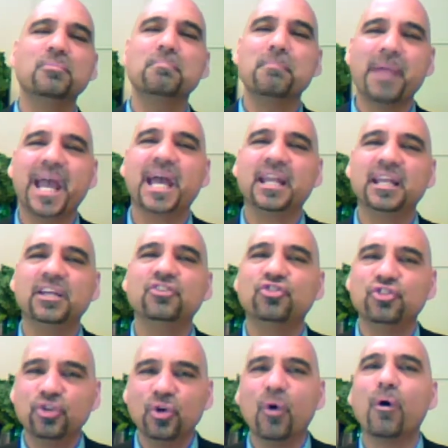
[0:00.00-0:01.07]
to
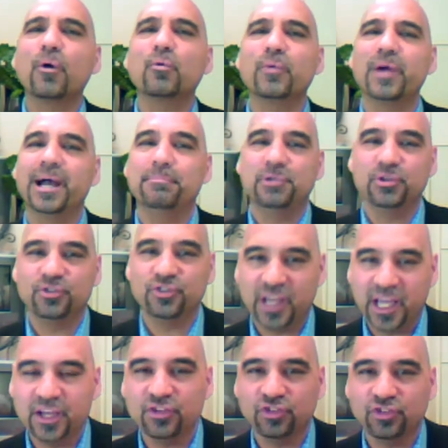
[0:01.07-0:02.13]
manage your
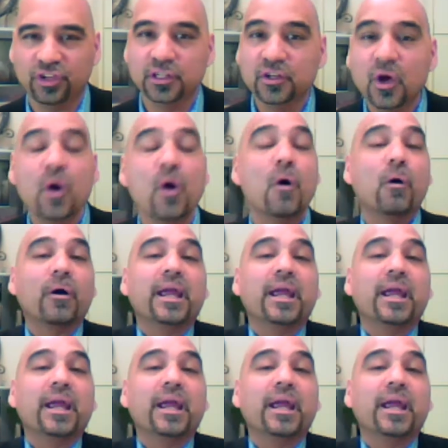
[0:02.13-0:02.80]
reputation